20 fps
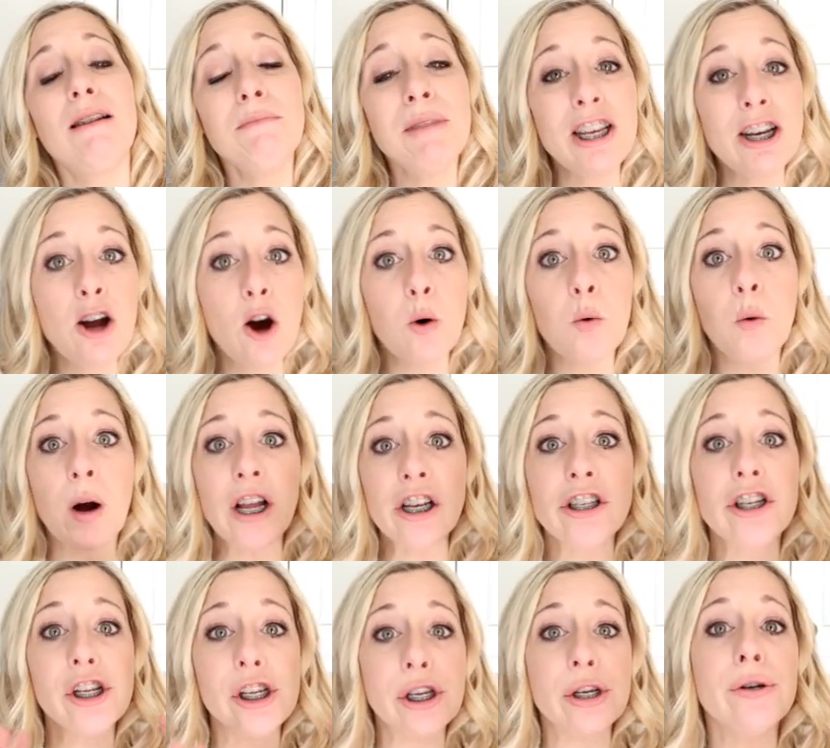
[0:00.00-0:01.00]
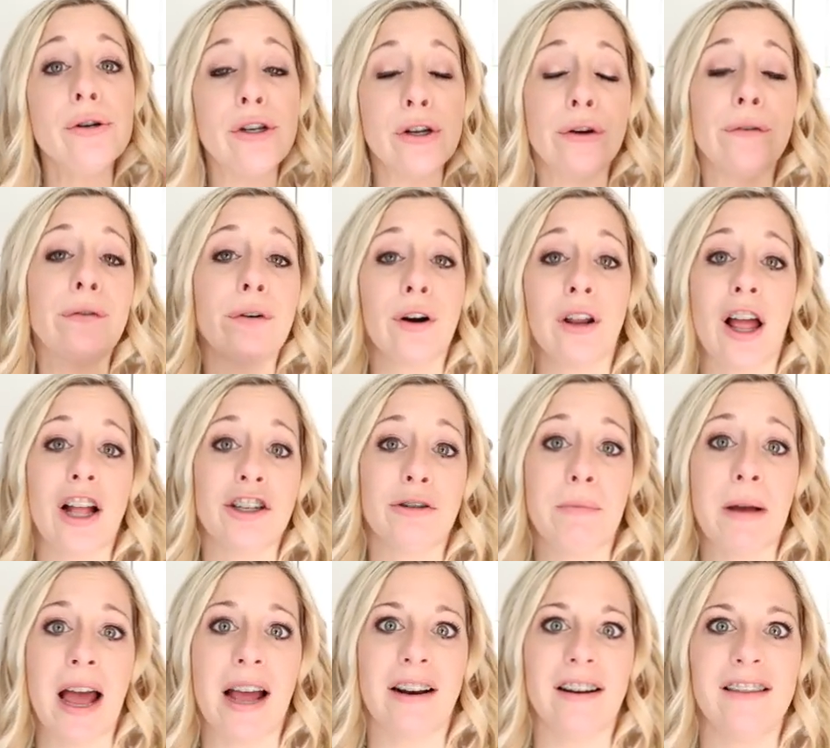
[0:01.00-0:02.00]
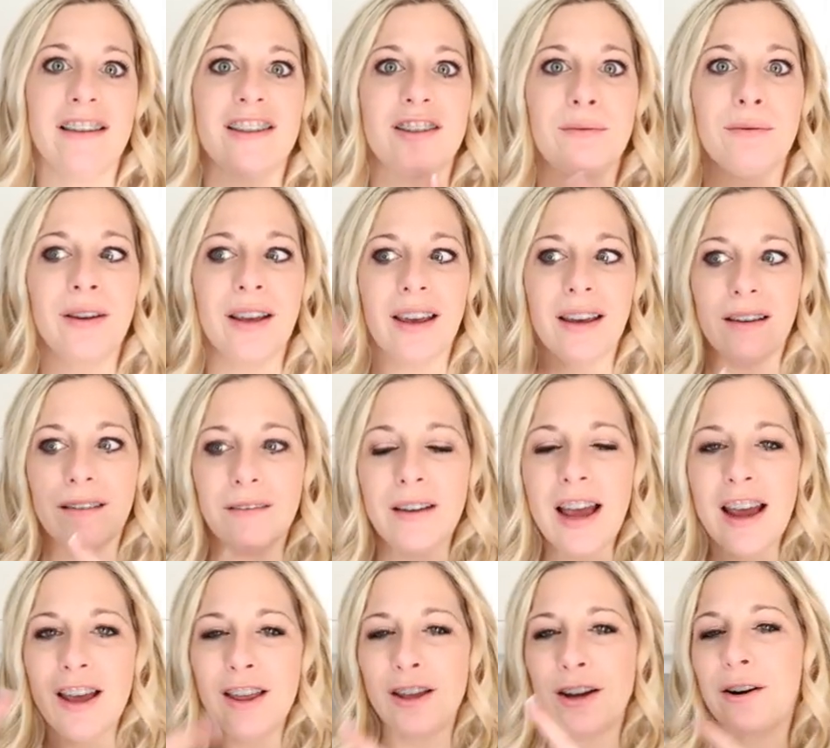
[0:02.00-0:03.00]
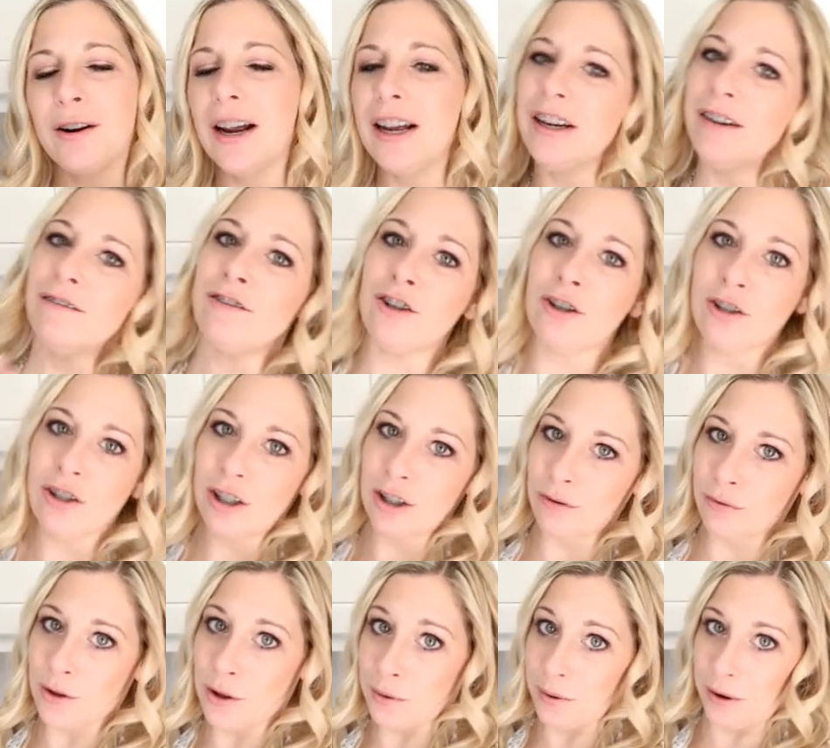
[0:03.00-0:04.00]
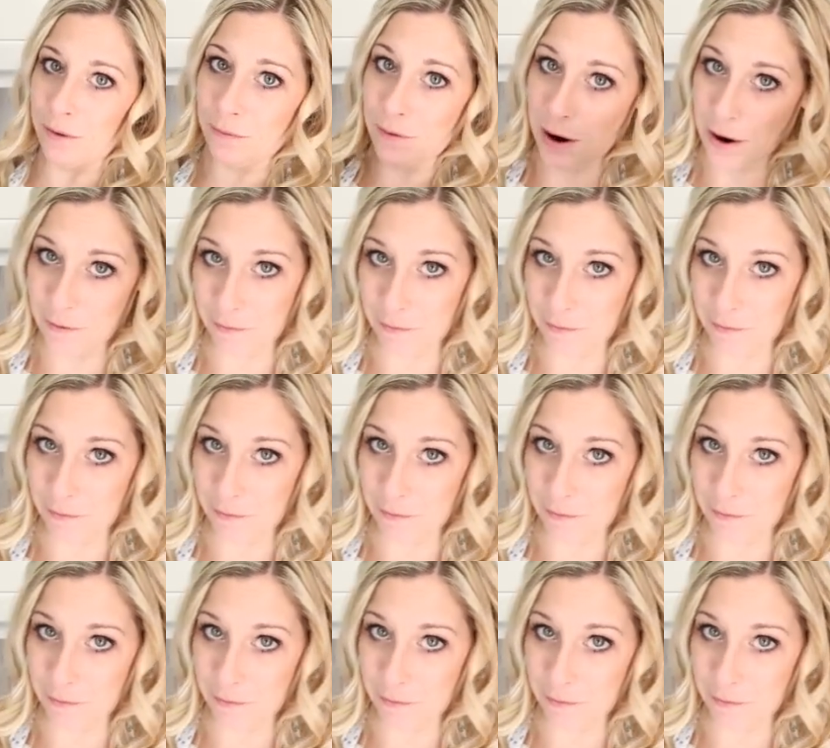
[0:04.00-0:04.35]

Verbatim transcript: let me know, what do you do for a launch pad? And this will give the creative juices flowing for